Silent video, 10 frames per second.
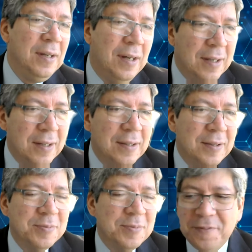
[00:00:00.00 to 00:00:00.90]

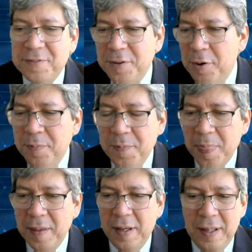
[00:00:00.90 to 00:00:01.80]
from
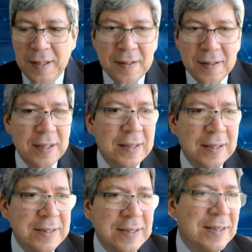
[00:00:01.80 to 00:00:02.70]
the
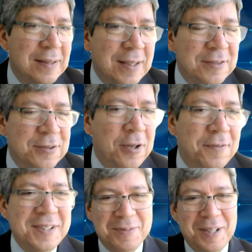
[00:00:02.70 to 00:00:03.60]
Kazakhstan country
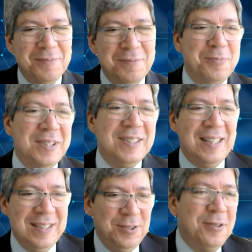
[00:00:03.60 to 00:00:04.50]
office, if I'm not
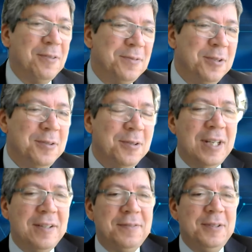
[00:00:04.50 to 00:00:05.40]
mistaken. Shukro,
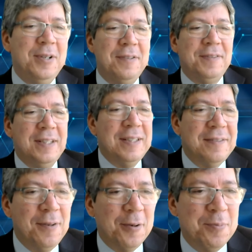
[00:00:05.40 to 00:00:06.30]
you have the
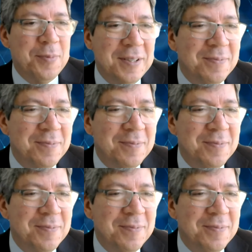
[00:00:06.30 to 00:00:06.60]
floor.